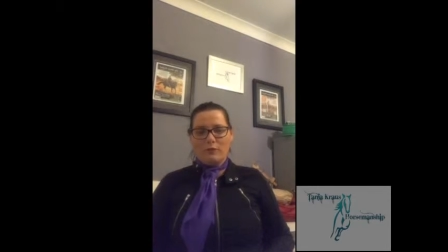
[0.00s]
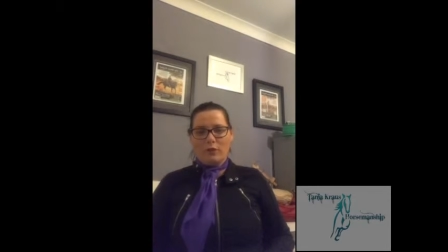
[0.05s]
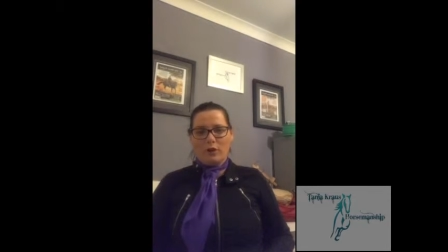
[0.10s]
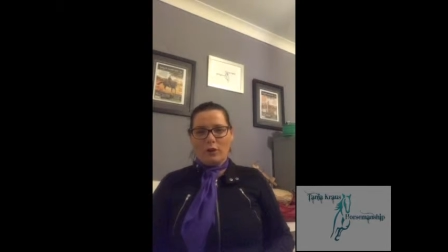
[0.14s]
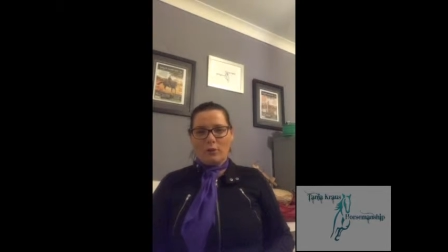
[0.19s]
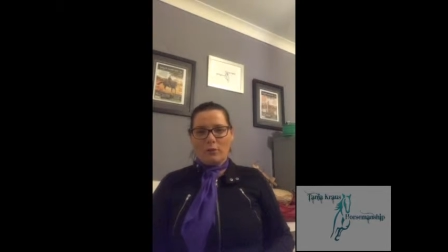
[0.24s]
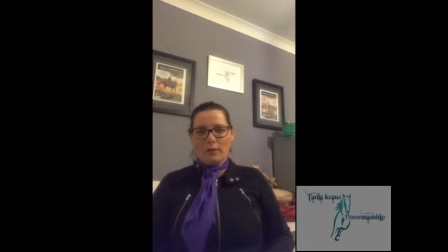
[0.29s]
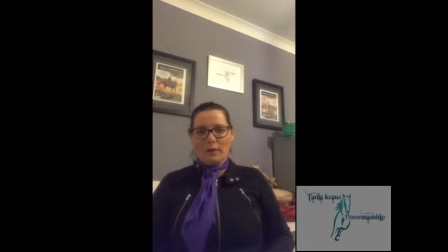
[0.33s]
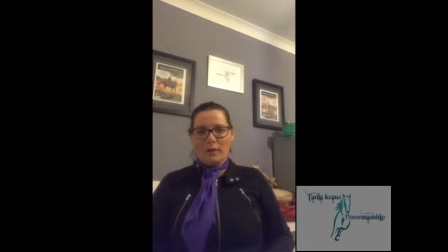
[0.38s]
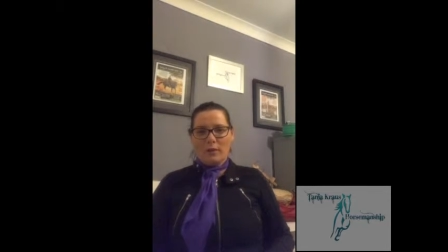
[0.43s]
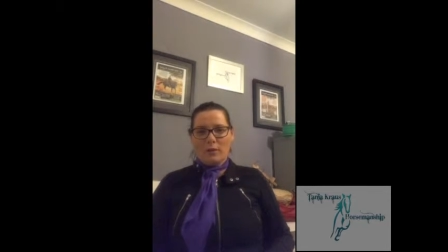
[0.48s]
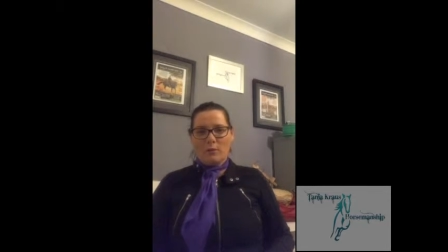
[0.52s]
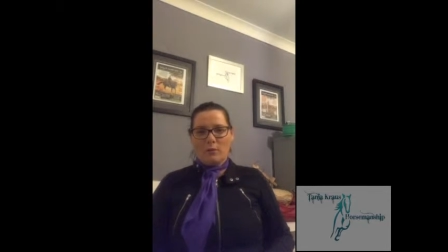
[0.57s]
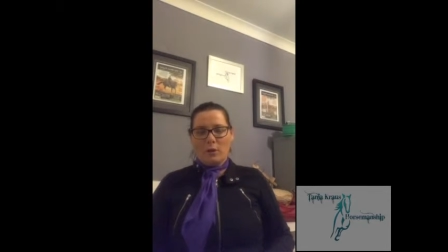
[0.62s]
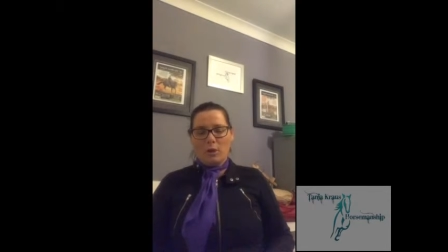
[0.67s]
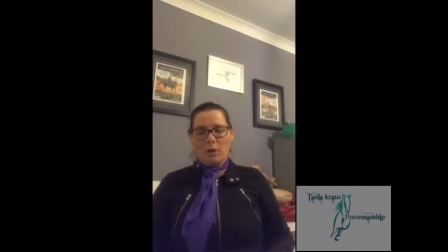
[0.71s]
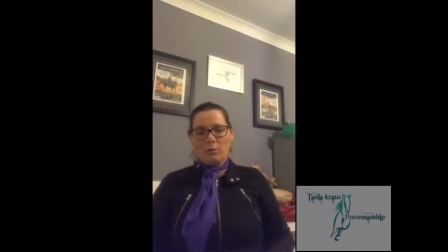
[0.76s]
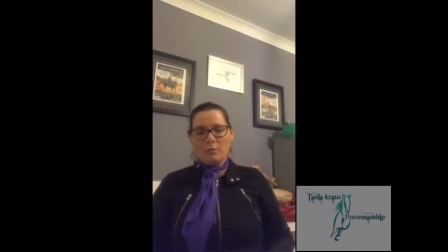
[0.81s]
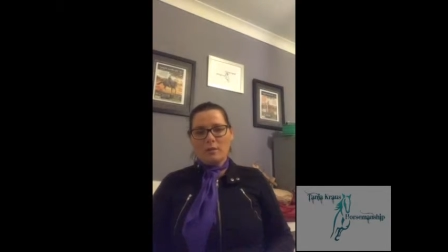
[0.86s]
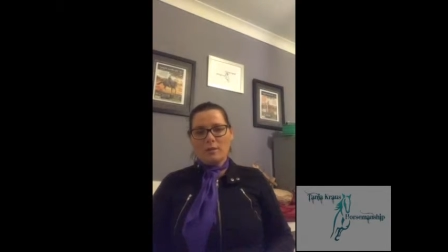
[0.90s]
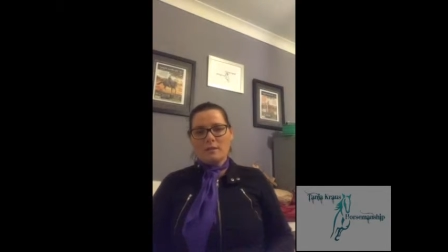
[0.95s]
following at the
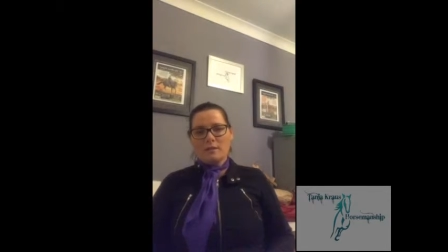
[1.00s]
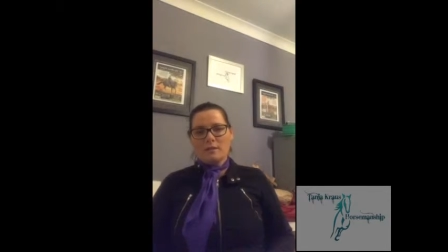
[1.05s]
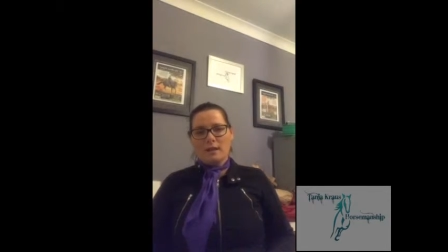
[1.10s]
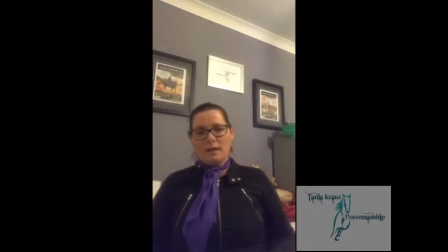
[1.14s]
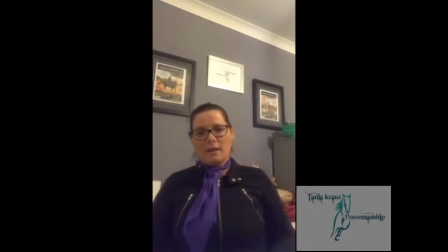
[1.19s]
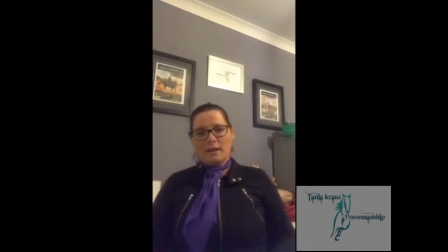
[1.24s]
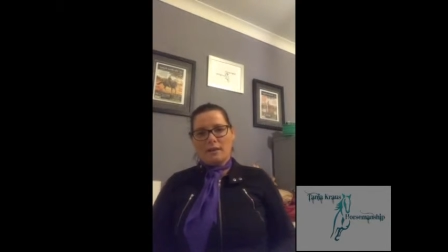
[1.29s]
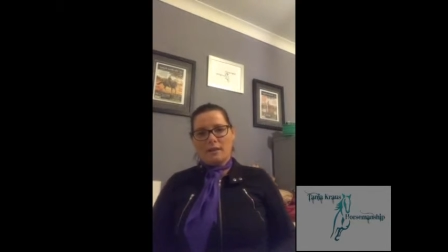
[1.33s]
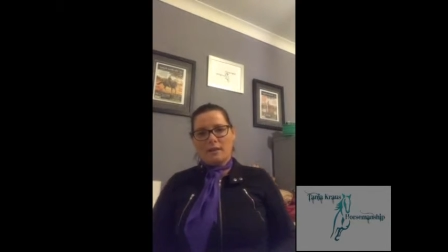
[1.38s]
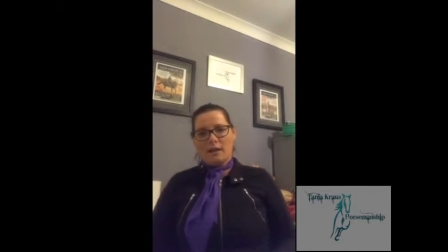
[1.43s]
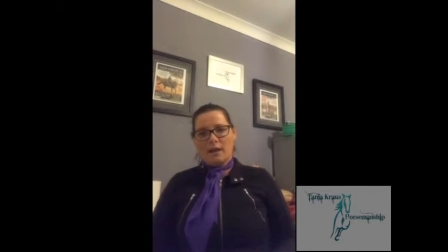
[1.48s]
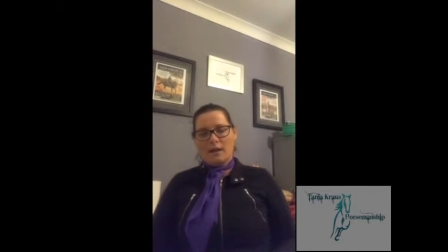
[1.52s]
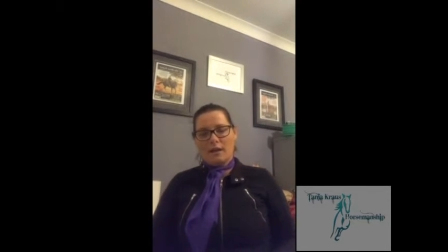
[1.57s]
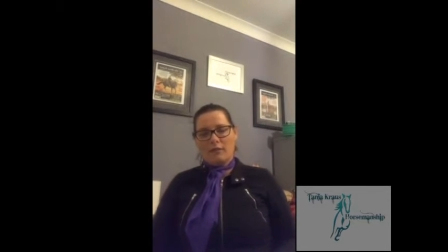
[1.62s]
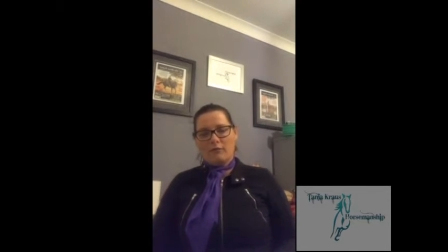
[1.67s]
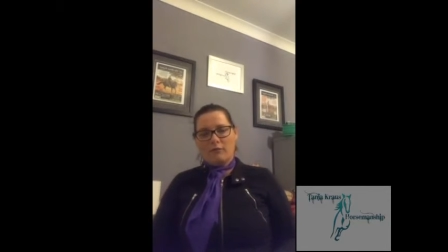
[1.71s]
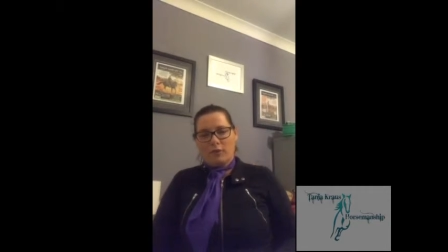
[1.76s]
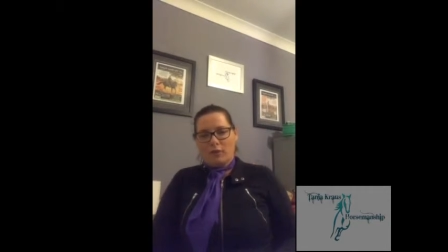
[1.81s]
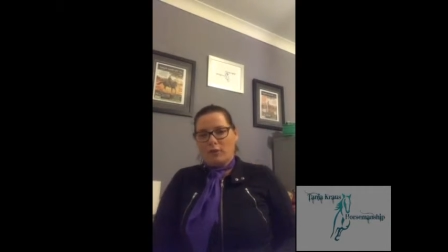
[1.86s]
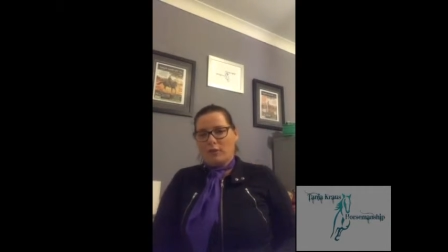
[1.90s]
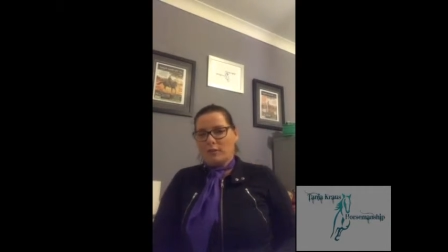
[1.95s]
moment, and
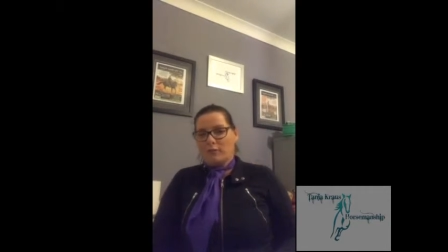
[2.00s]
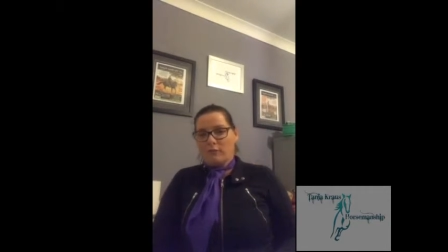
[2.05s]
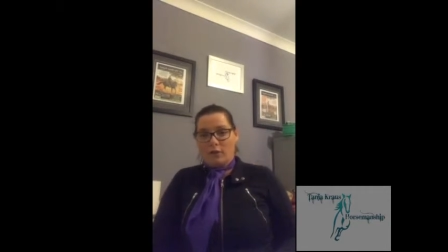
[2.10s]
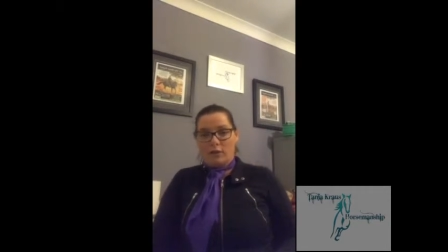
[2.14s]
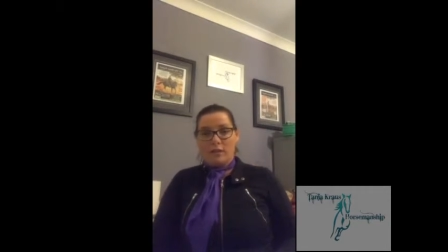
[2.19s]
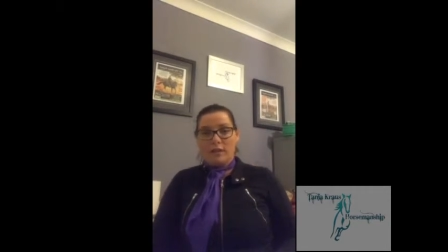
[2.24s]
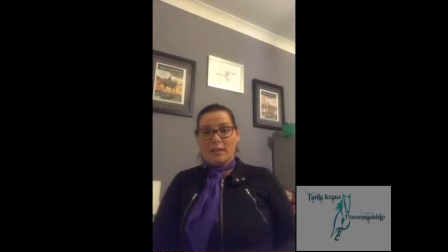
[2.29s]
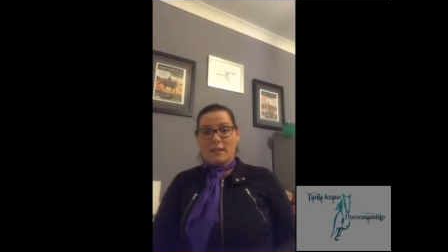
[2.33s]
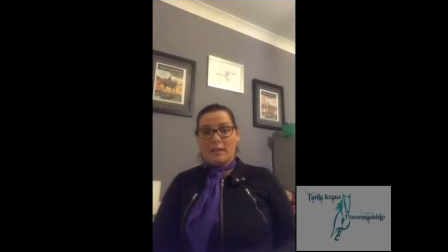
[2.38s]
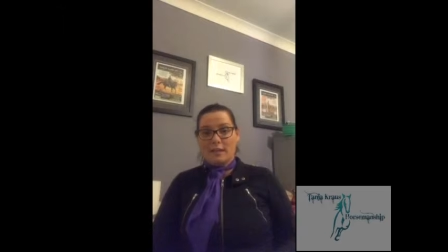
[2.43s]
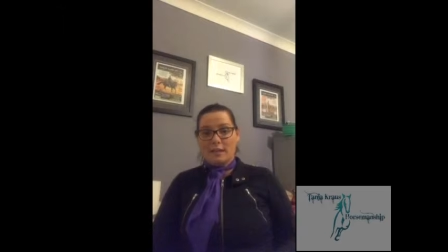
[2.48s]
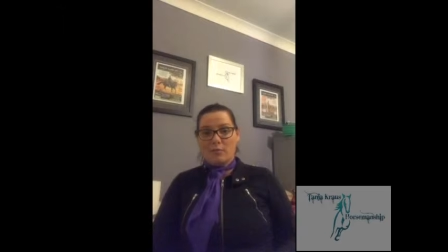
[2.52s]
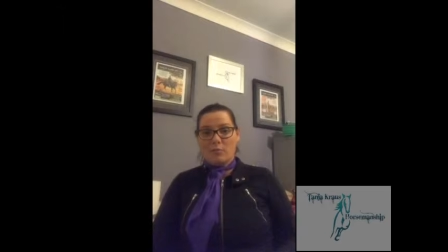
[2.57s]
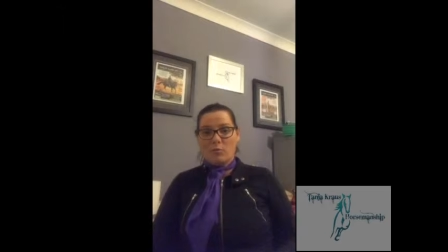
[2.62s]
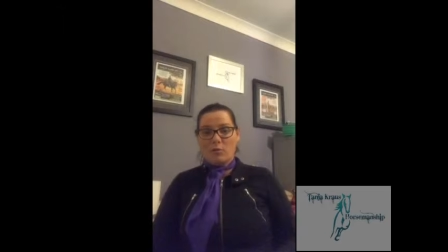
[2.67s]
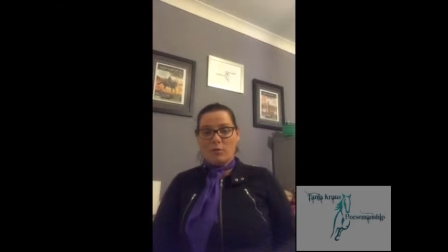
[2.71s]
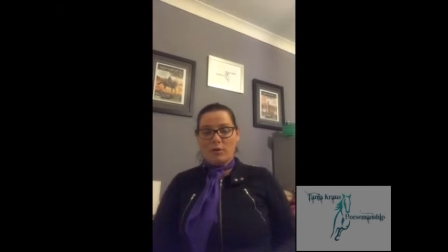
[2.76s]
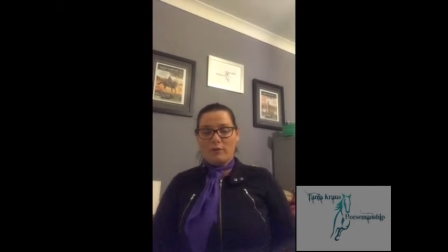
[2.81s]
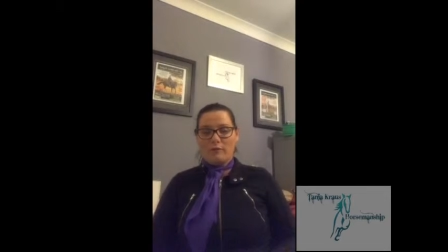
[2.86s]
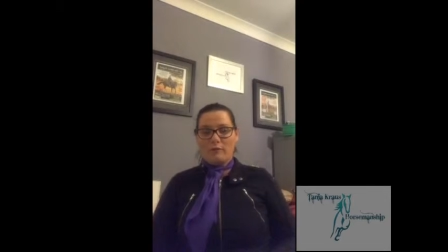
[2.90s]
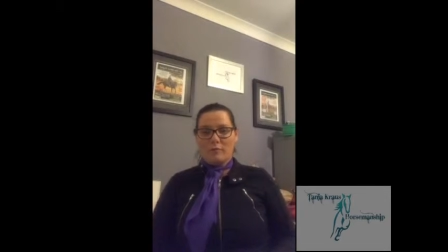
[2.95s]
if I need any
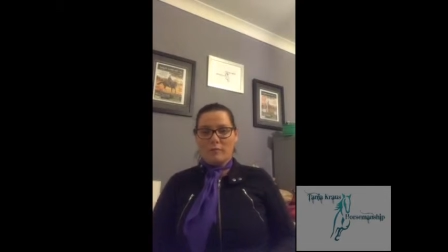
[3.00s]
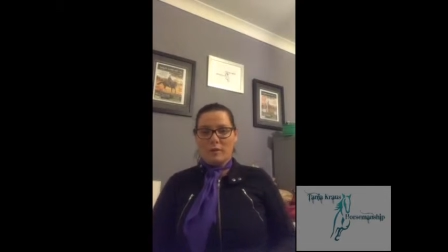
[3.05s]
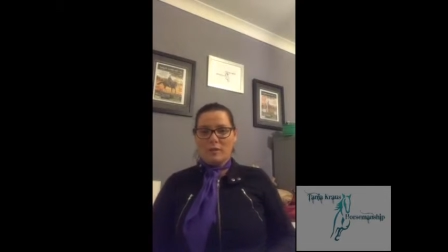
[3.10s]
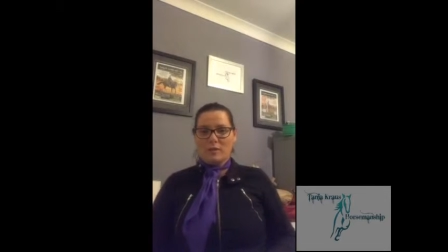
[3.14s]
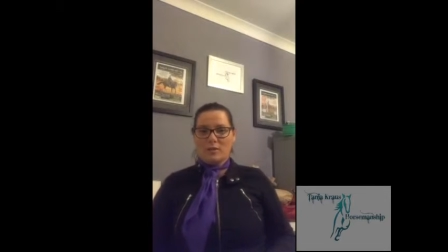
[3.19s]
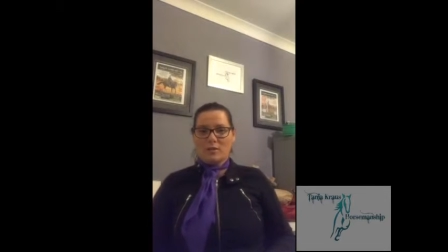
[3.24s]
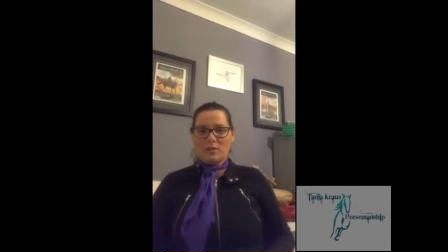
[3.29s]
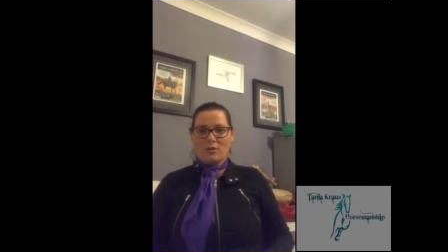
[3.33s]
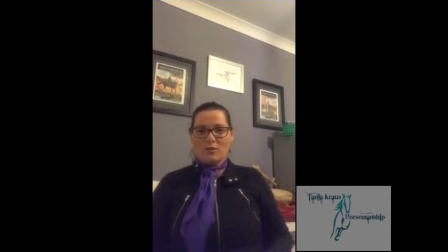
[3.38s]
more information,